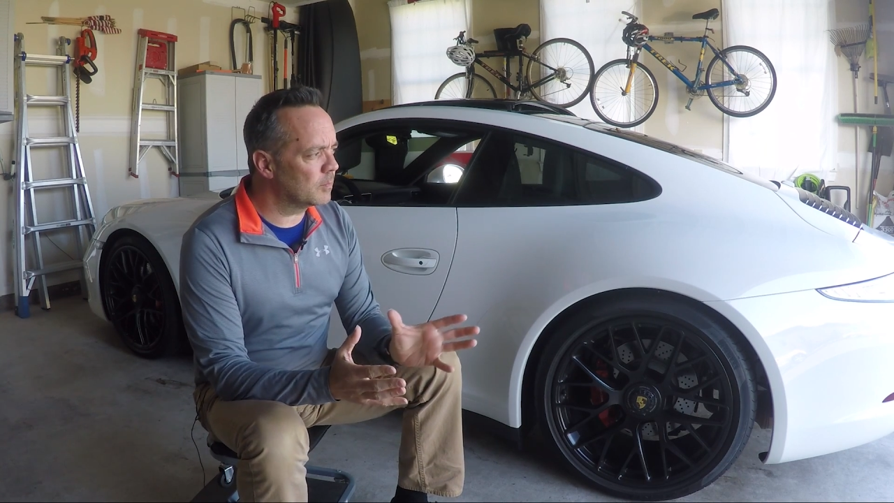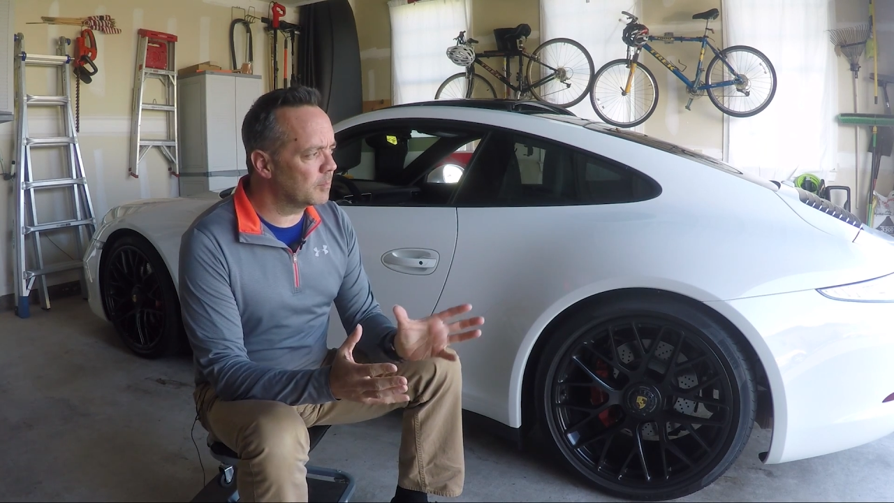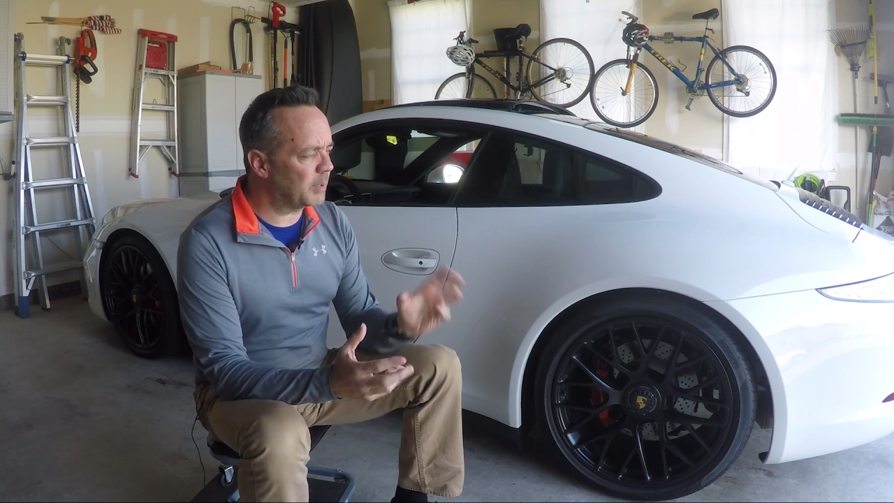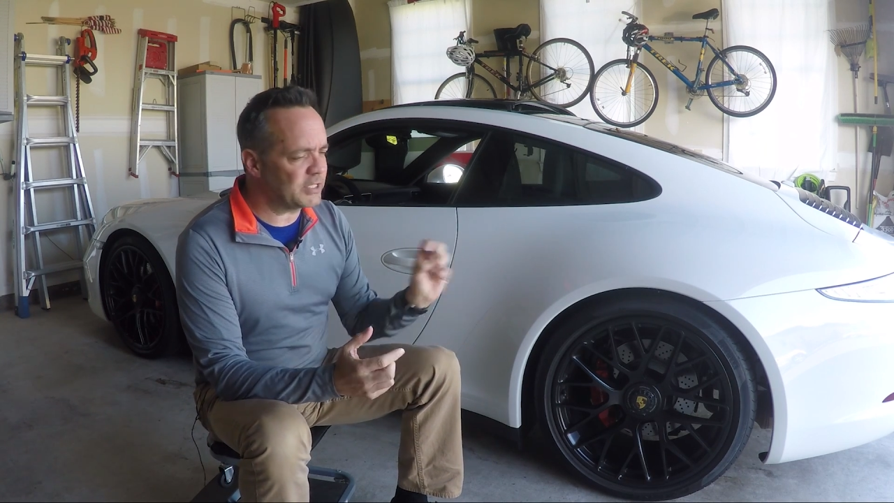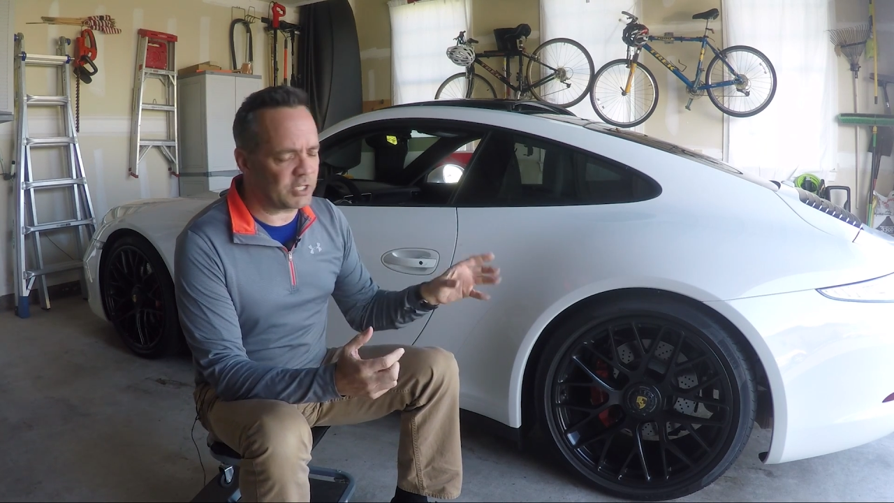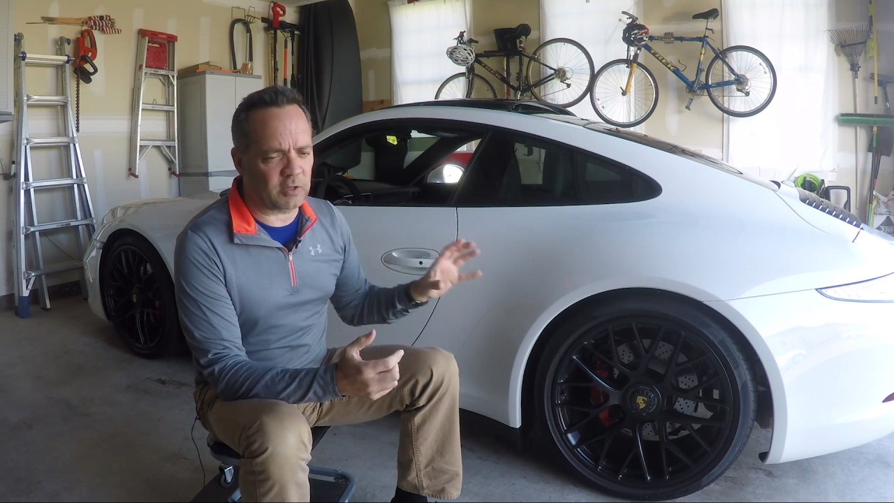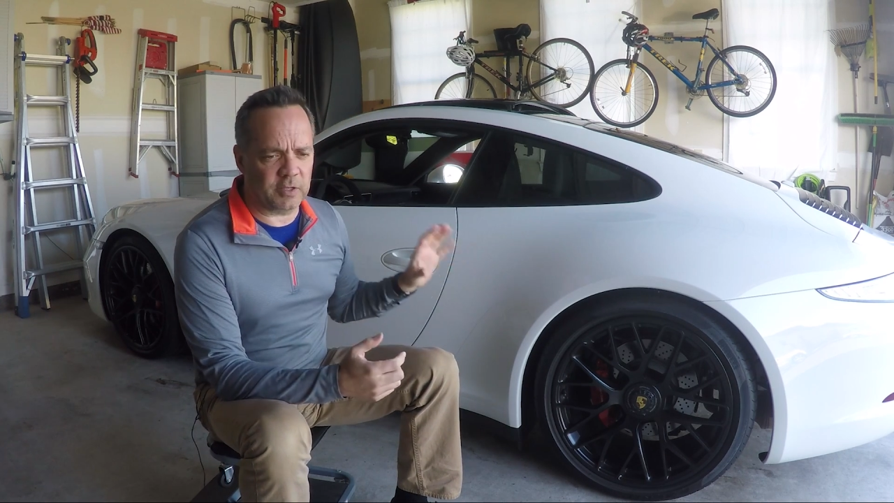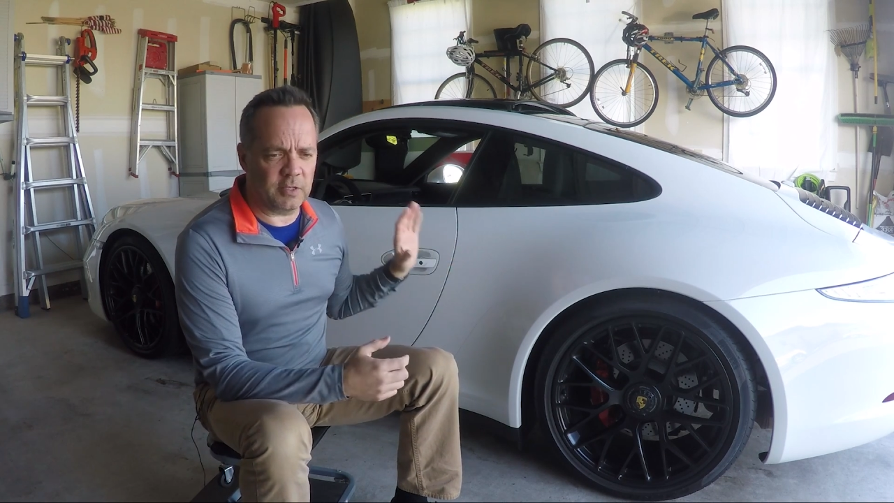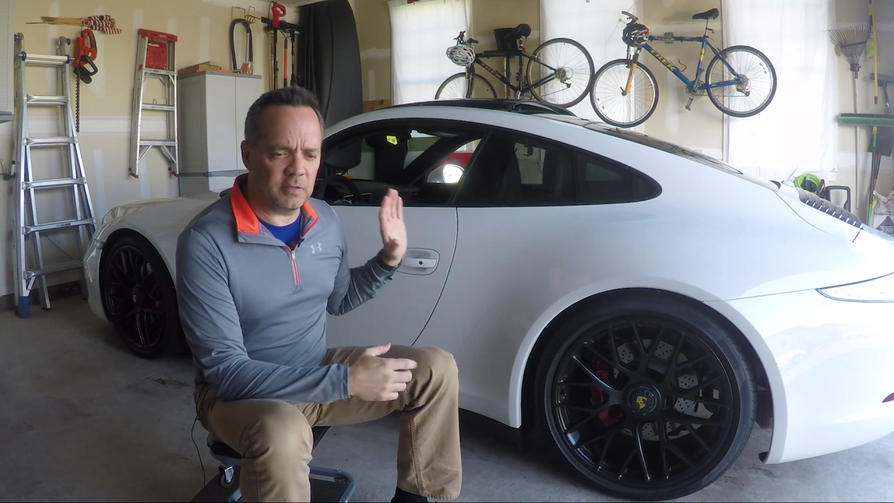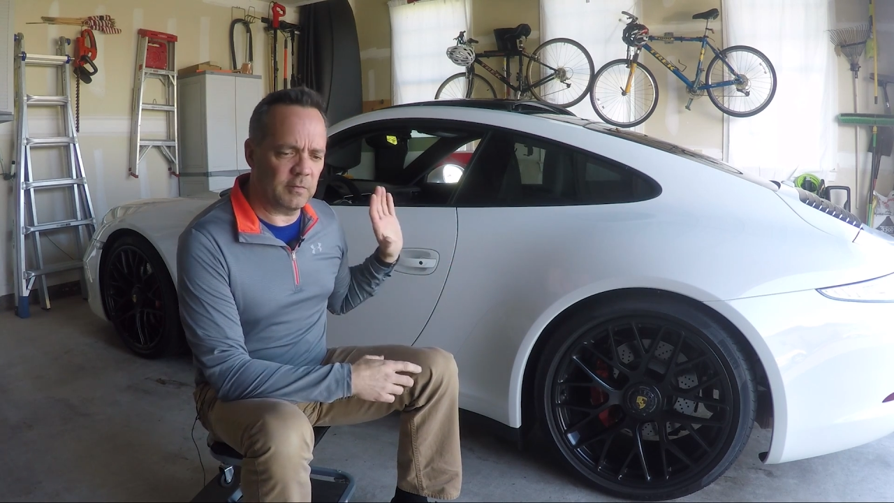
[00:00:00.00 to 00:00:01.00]

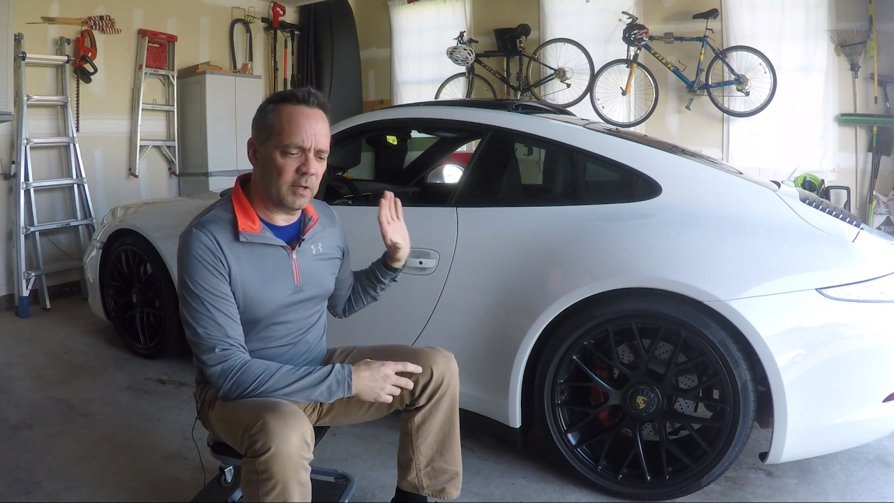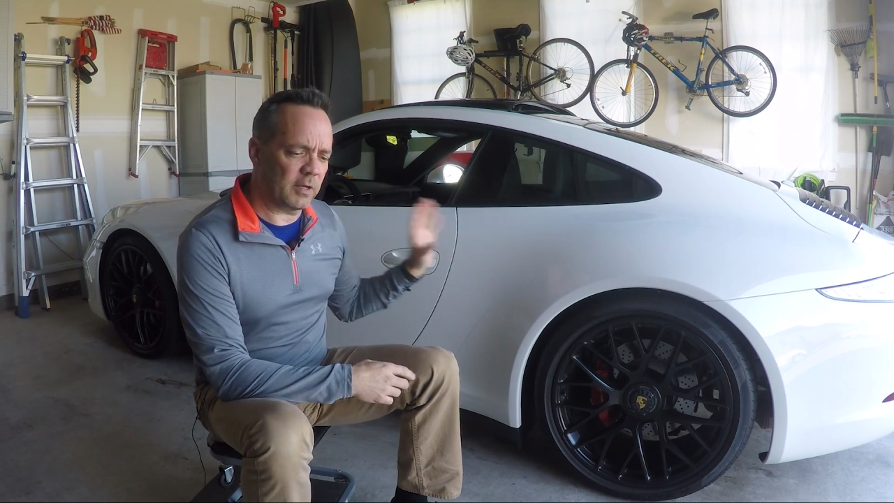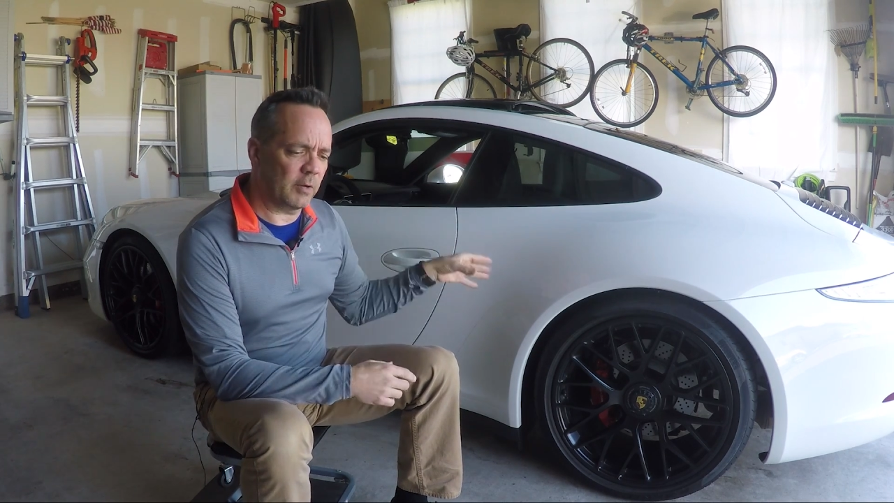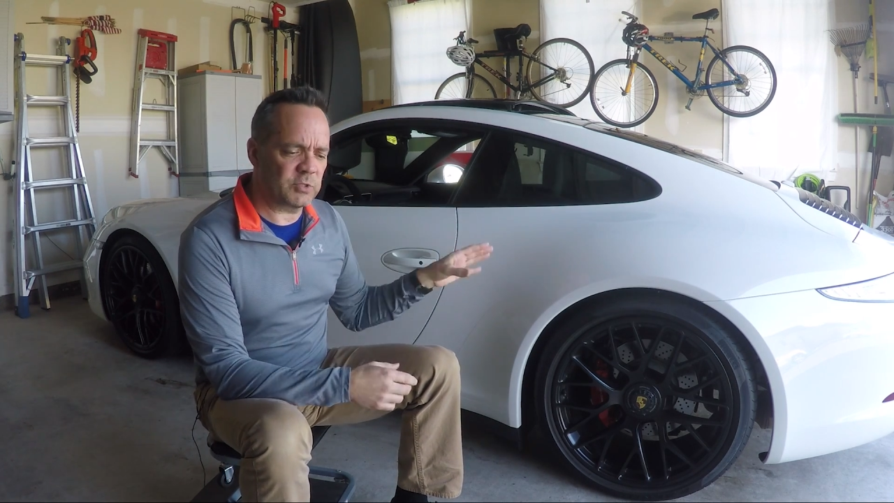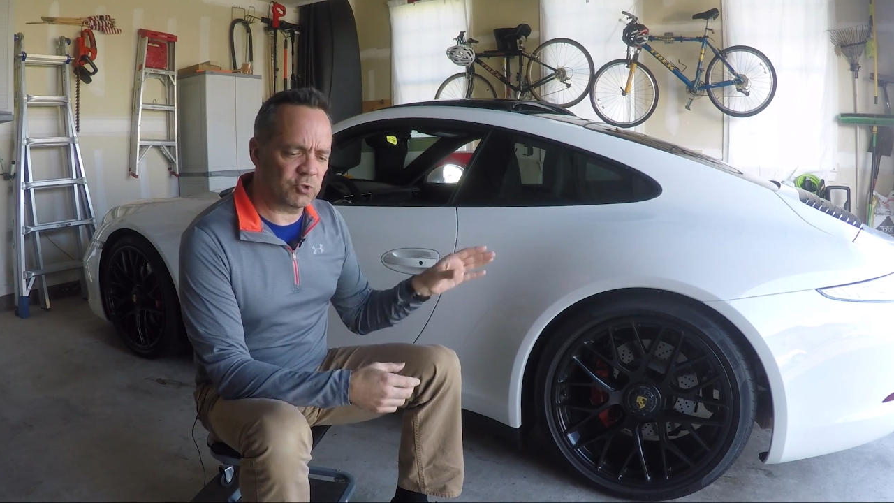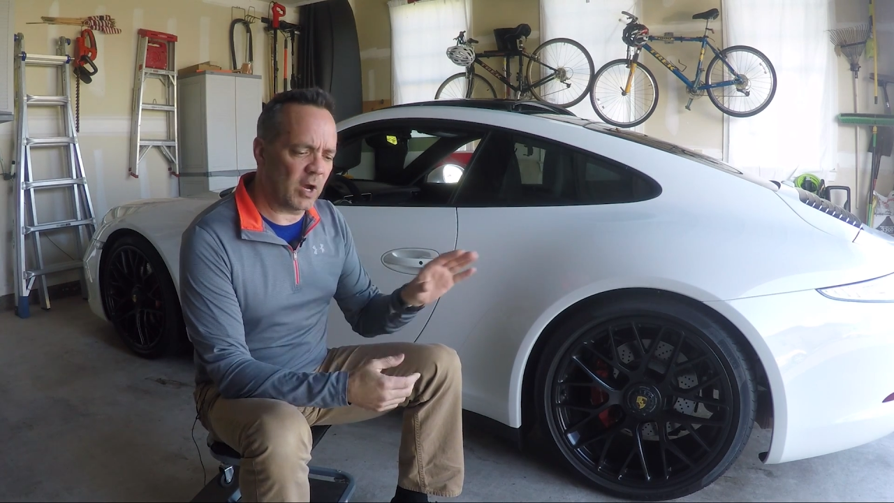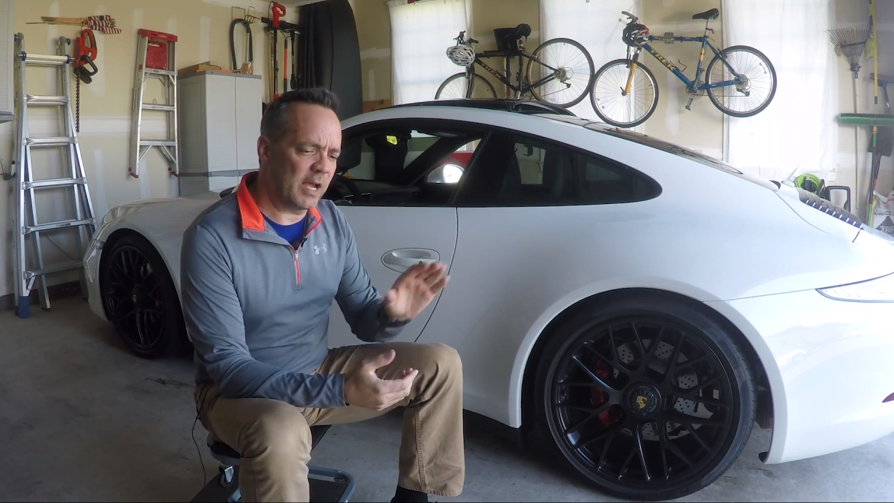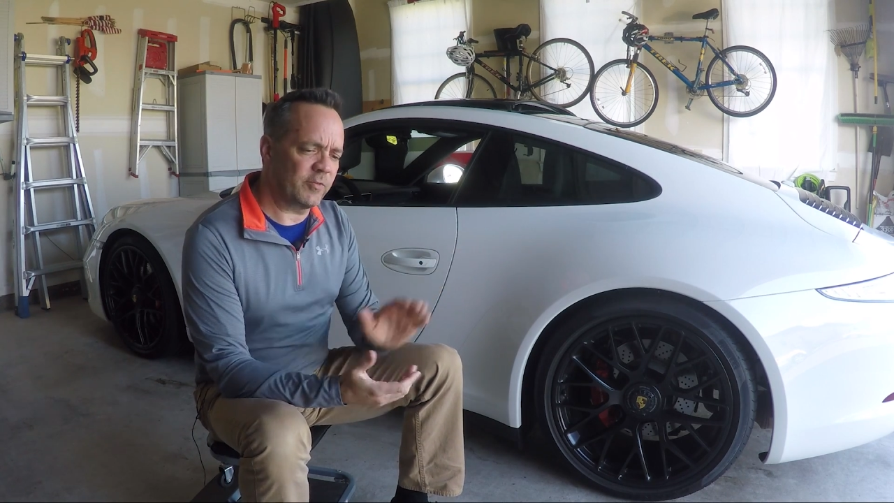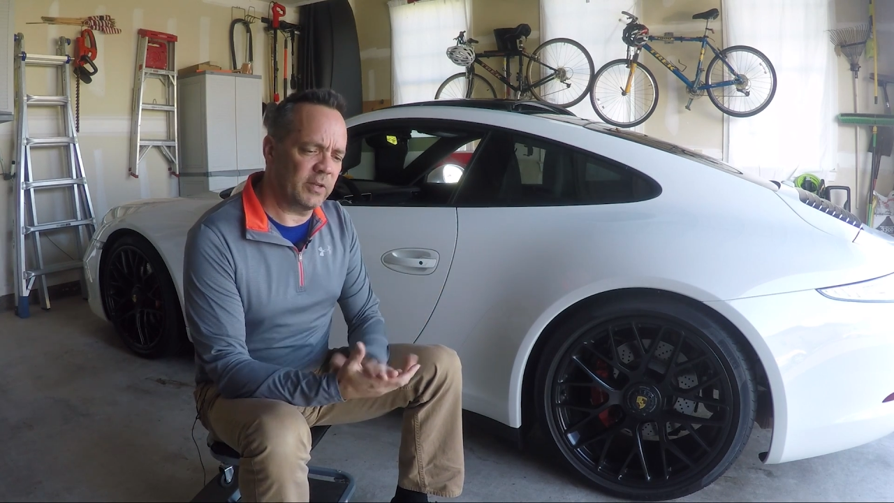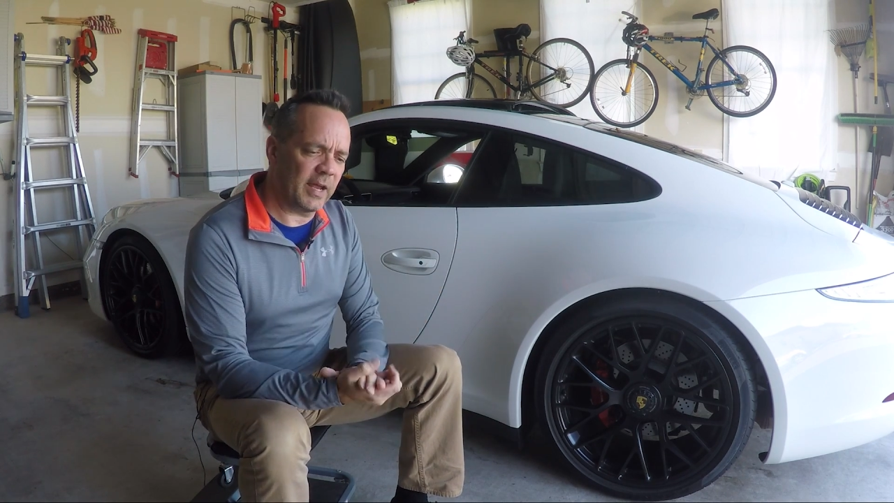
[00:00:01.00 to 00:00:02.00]
Basically, I was driving.